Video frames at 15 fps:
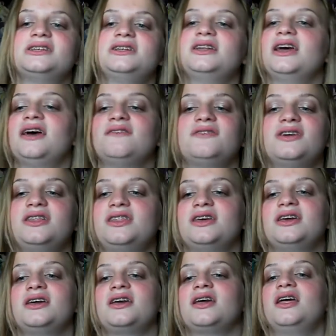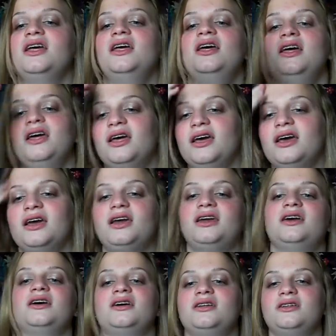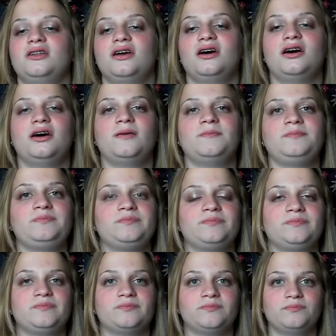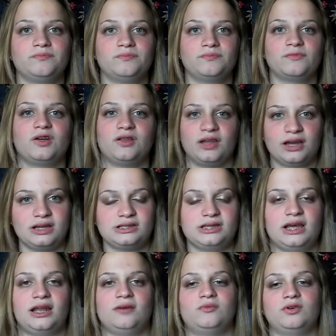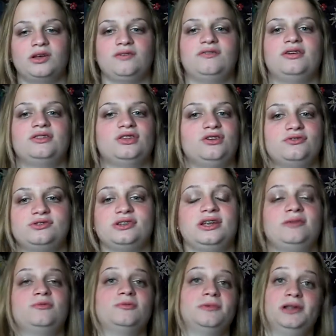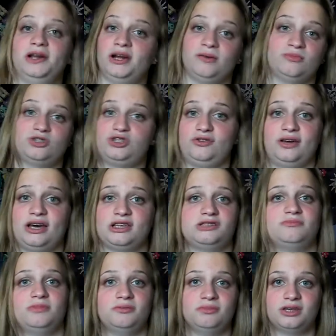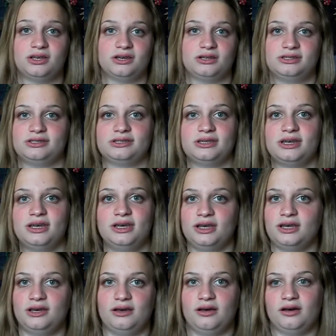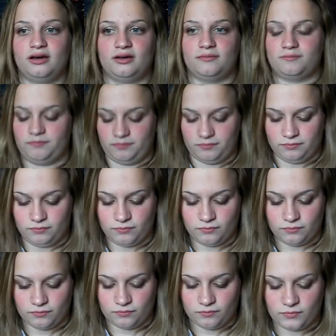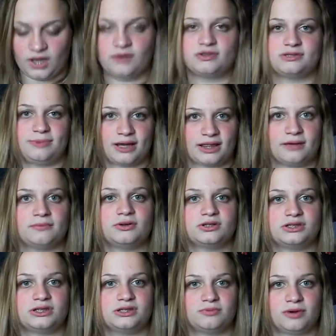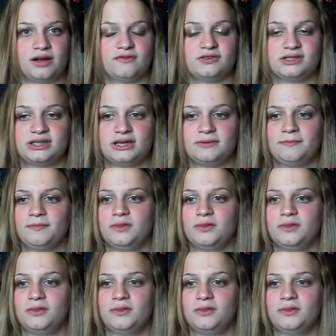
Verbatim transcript: and everything. And, um, like I said, I won't give out the username no matter how much you ask me because, um, I respect that person's privacy.